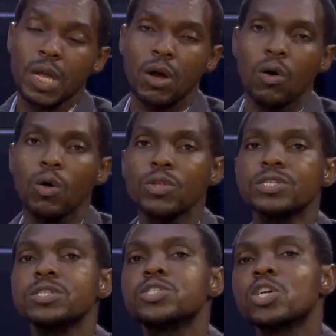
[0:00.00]
All this
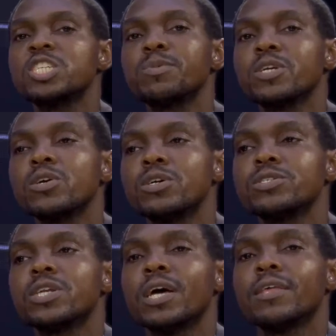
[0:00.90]
is such because
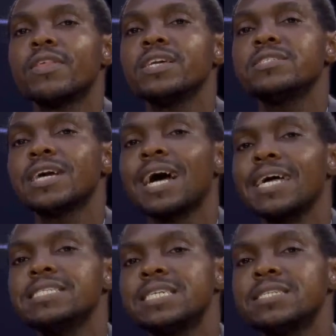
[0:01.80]
there is a high
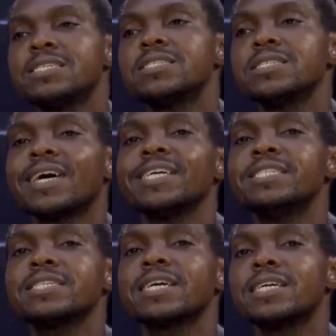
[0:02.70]
tendency that
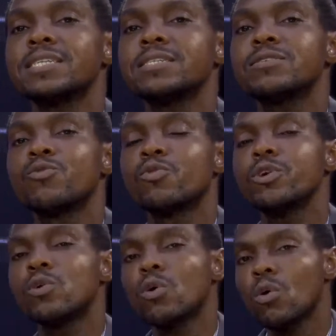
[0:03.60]
it can
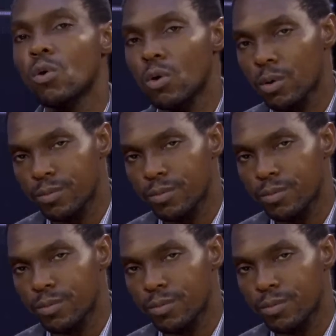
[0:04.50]
reoccur.